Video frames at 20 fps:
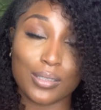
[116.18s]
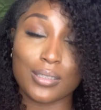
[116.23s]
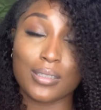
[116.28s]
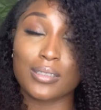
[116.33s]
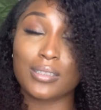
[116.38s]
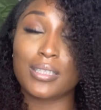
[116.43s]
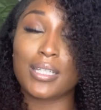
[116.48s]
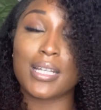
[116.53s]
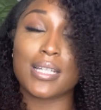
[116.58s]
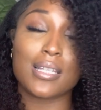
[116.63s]

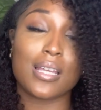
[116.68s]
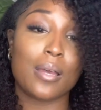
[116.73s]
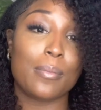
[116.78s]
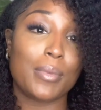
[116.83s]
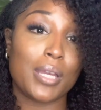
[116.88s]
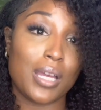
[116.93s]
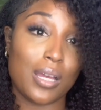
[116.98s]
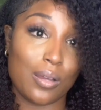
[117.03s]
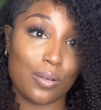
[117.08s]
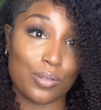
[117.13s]
She has come
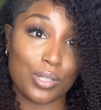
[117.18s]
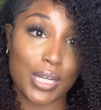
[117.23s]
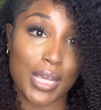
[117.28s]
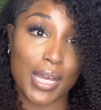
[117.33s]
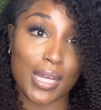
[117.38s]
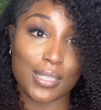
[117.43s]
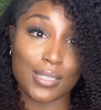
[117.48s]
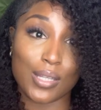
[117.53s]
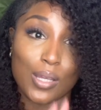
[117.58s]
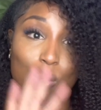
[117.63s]
and gone,
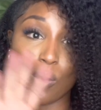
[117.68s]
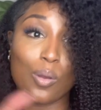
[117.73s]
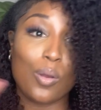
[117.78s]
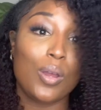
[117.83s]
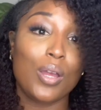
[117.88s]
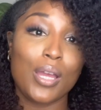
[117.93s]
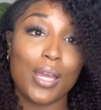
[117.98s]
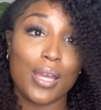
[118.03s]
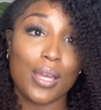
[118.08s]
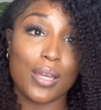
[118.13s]
child, so
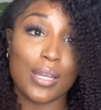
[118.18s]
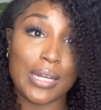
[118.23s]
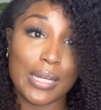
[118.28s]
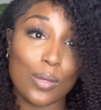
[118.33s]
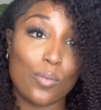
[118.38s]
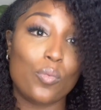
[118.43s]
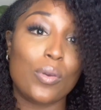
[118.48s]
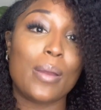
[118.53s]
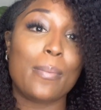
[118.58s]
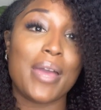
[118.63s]

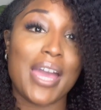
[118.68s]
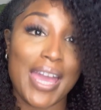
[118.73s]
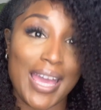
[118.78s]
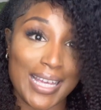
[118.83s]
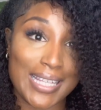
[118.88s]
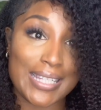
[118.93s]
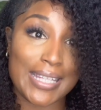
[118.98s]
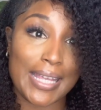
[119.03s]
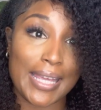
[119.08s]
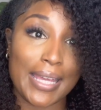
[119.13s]
we're
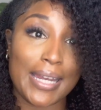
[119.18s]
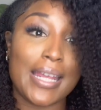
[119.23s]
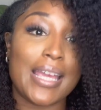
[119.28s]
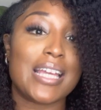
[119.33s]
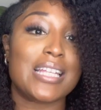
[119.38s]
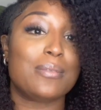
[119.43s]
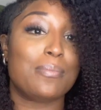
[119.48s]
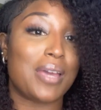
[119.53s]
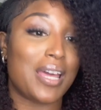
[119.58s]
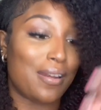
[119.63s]
past that.
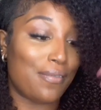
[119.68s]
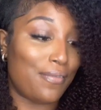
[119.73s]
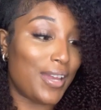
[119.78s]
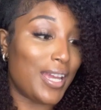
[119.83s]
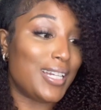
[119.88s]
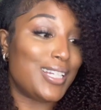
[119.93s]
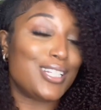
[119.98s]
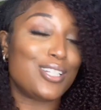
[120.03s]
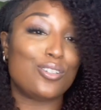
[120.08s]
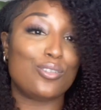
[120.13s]
As a matter of fact,
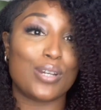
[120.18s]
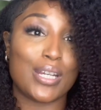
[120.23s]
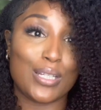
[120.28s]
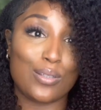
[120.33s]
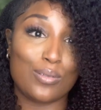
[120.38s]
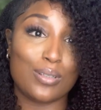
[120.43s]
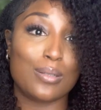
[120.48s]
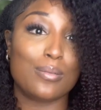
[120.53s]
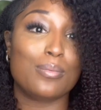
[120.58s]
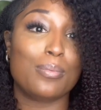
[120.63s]
this dress
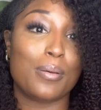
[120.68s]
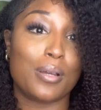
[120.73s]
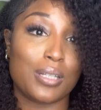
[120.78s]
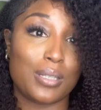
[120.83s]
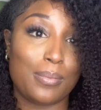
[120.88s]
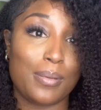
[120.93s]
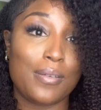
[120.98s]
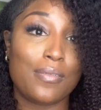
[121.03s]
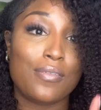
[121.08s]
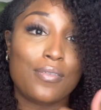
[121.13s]
was supposed
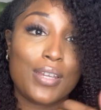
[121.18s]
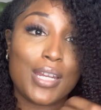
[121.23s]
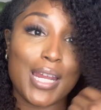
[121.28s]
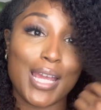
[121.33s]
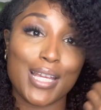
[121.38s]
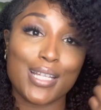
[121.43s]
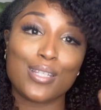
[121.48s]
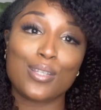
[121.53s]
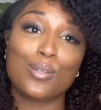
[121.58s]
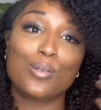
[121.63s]
to be for
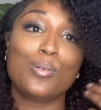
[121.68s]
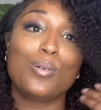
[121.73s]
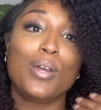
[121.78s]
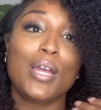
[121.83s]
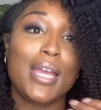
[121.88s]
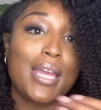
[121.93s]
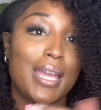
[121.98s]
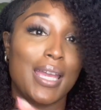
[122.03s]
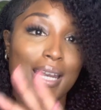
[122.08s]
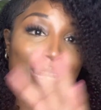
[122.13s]
V-Day too,
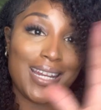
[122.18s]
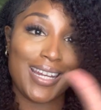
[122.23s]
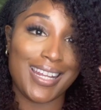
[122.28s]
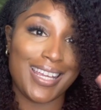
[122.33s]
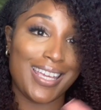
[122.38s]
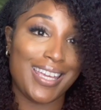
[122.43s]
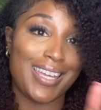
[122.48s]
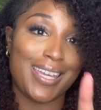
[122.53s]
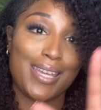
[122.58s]
and it didn't get